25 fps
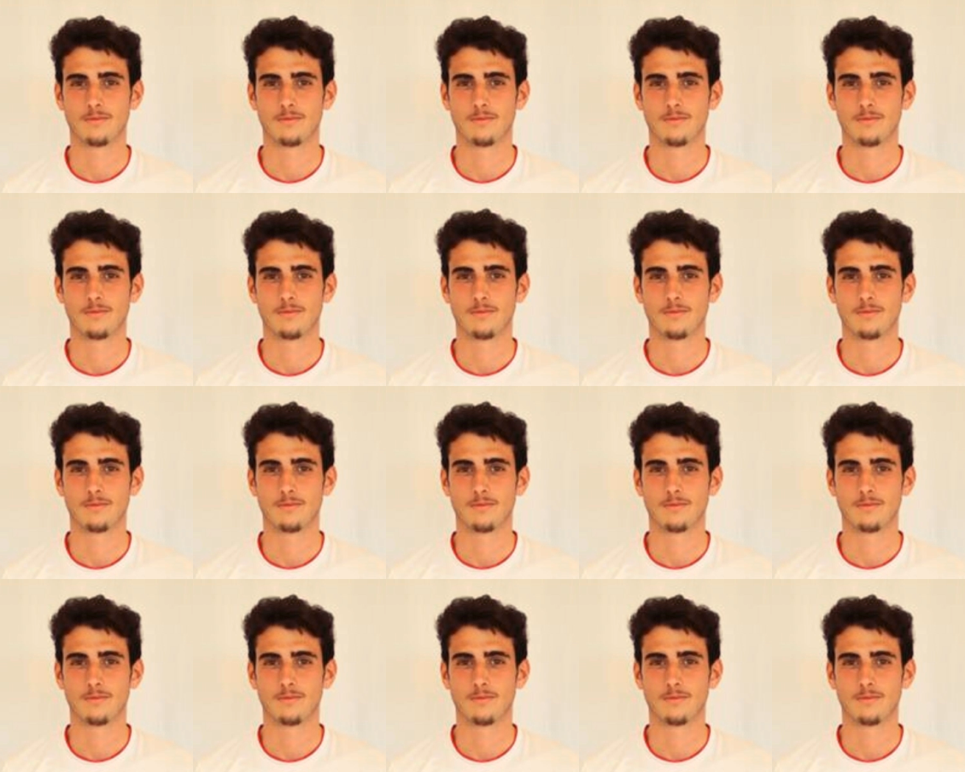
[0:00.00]

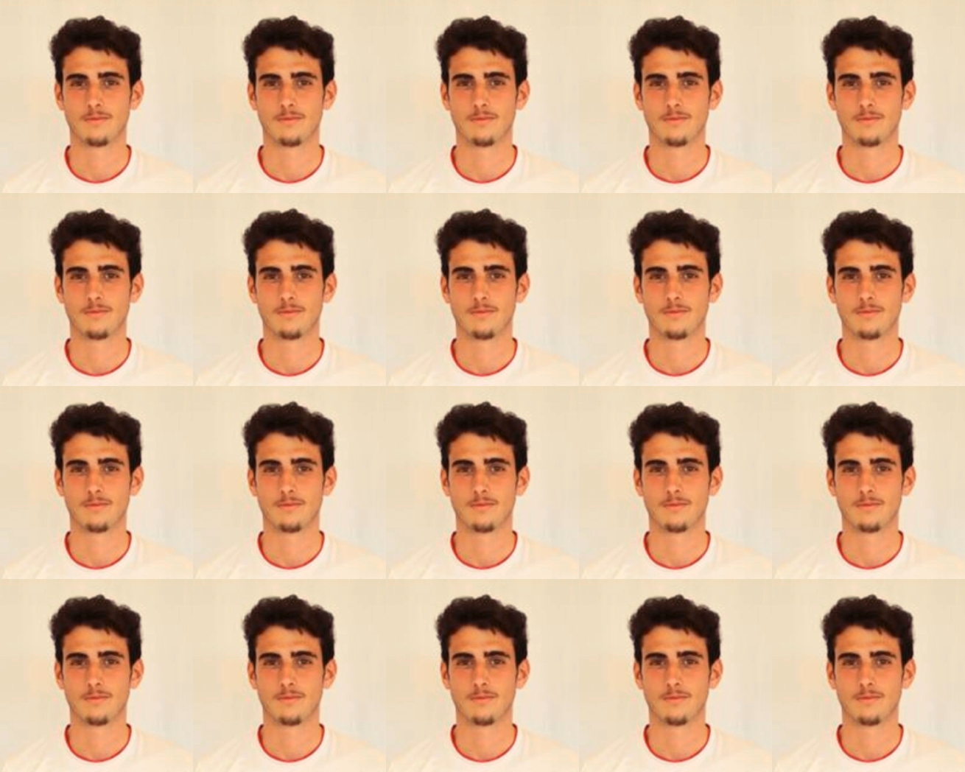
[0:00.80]

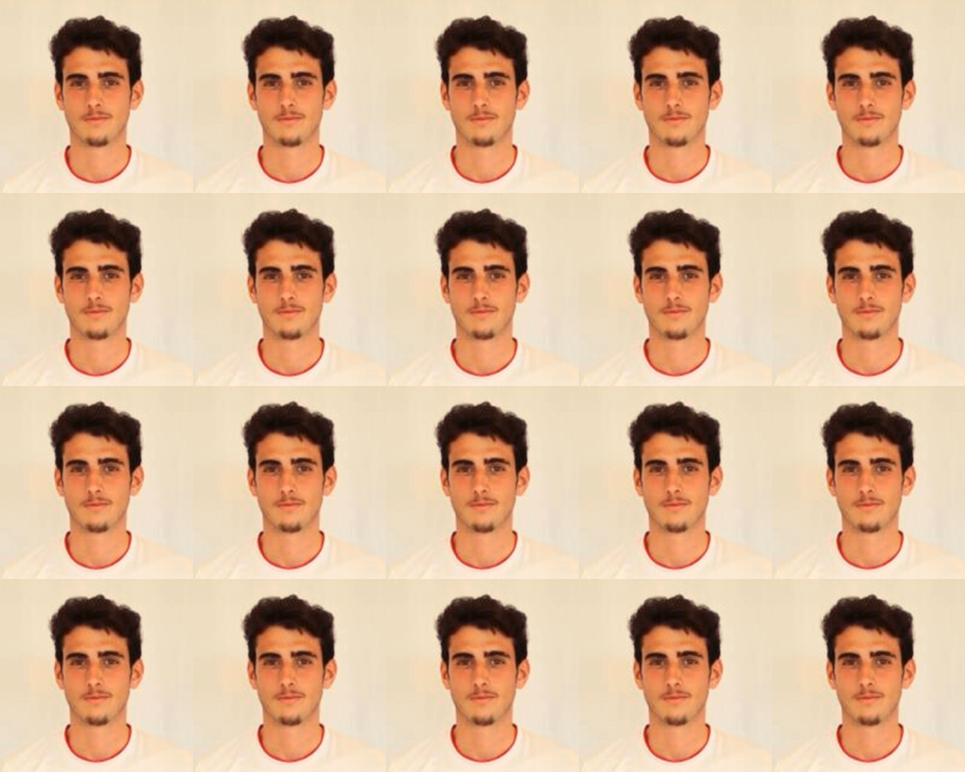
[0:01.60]

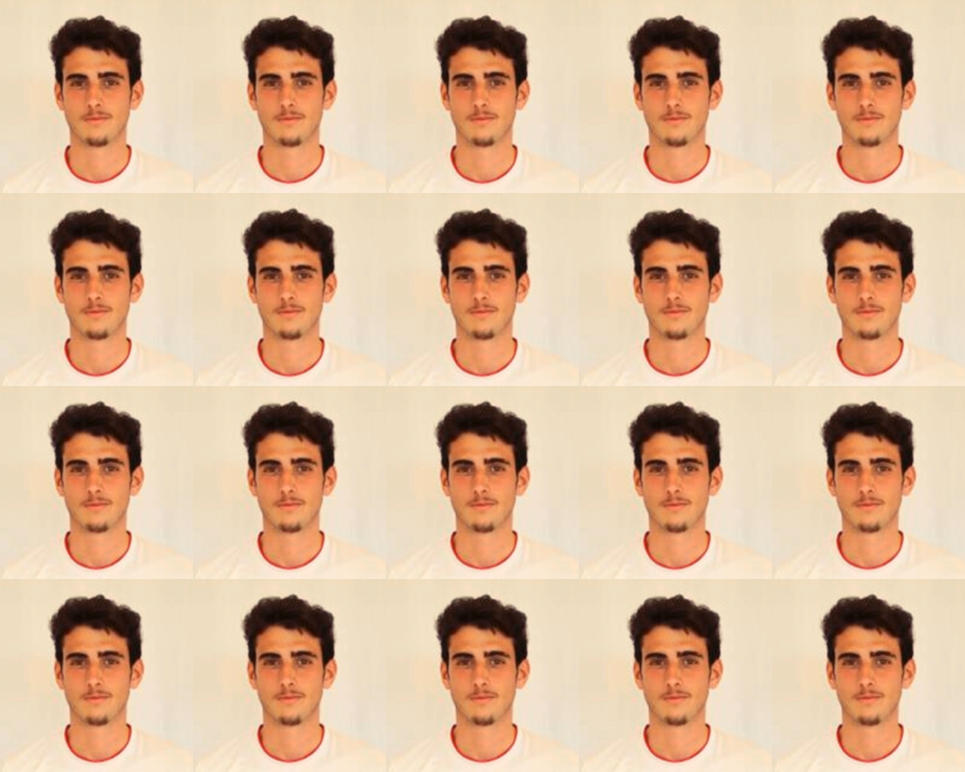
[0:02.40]

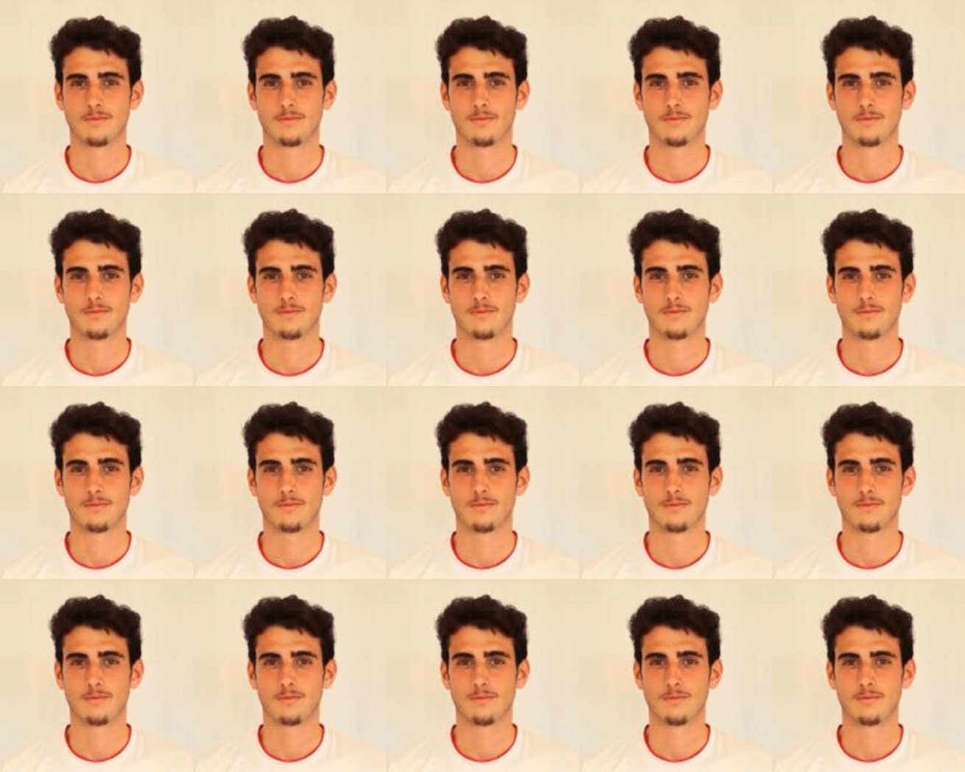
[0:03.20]

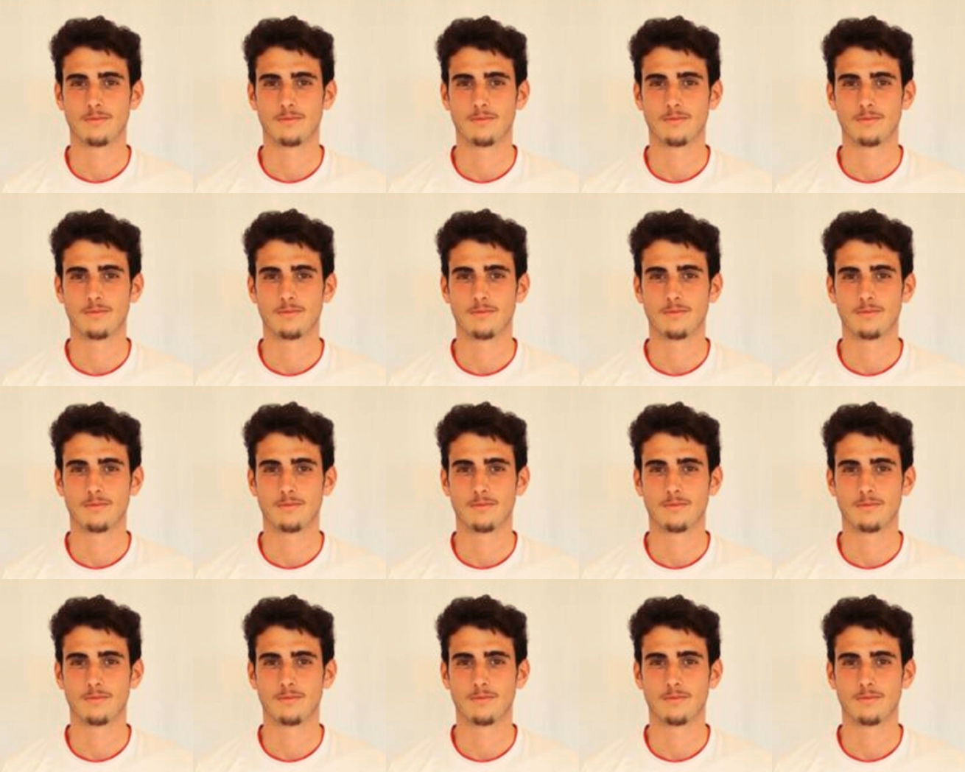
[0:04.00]

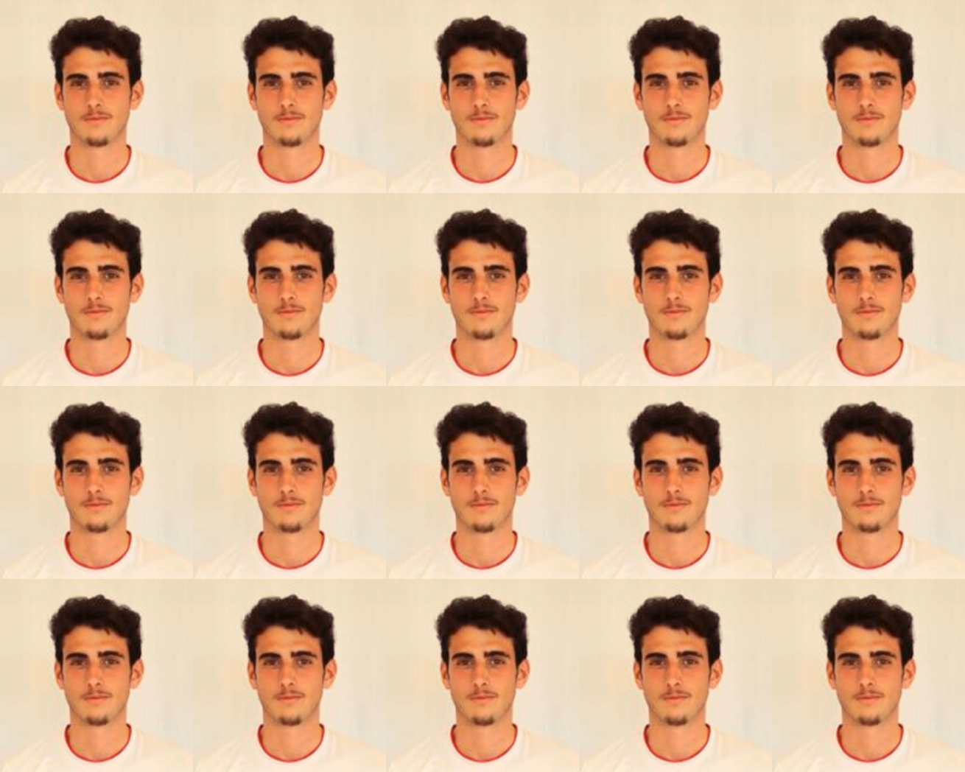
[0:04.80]

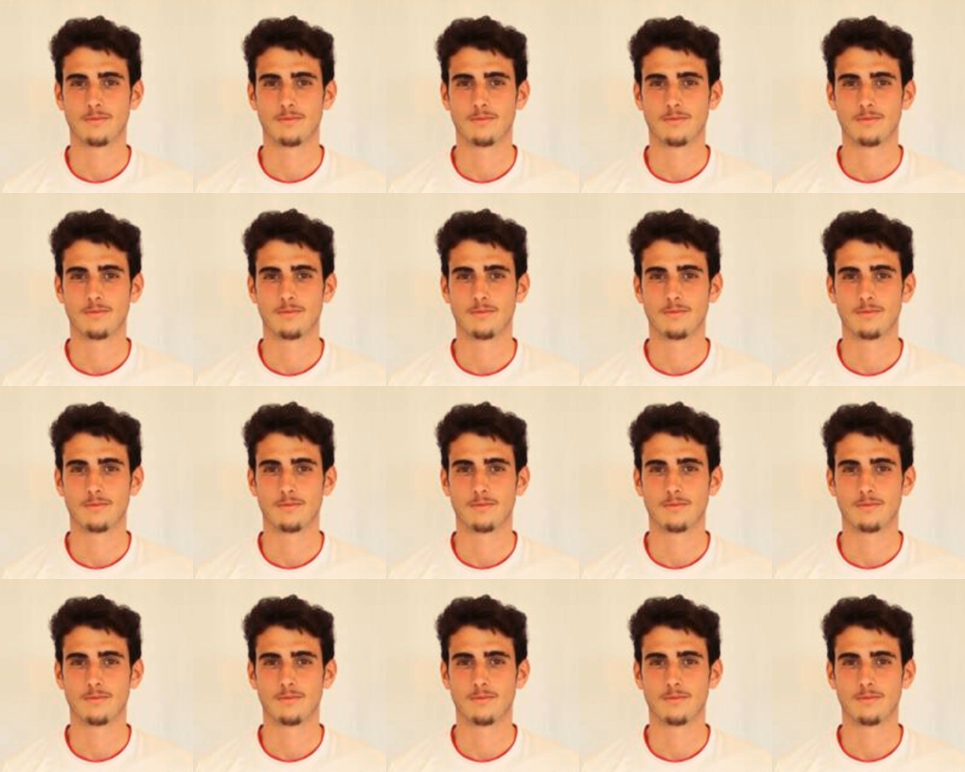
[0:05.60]

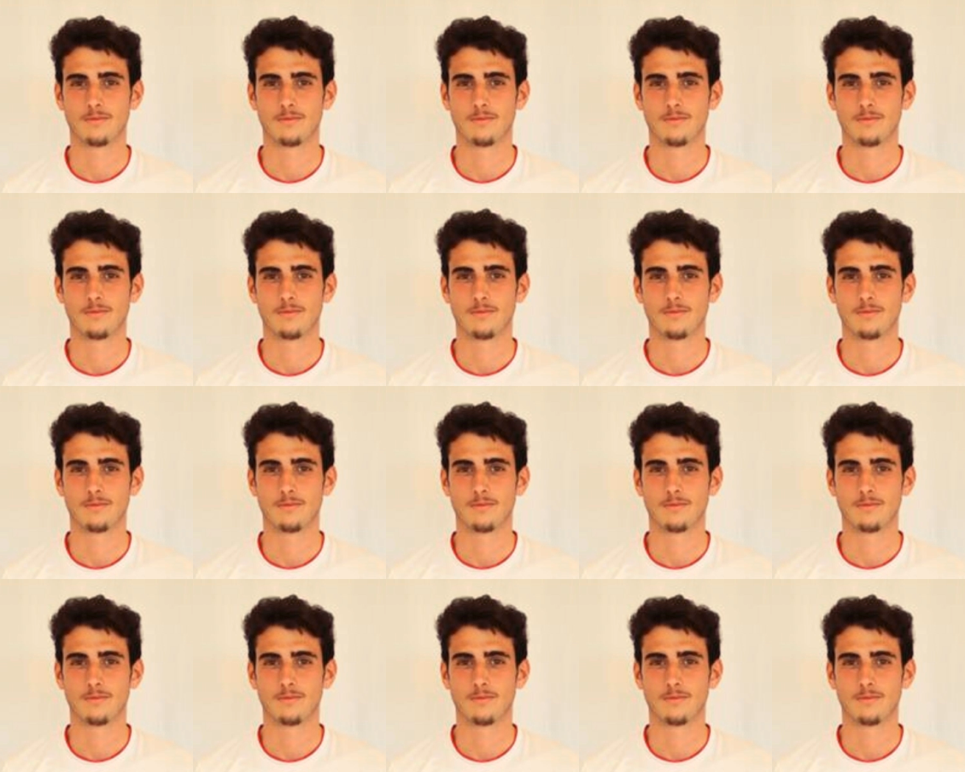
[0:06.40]
The face doesn't move, so there is nothing to read.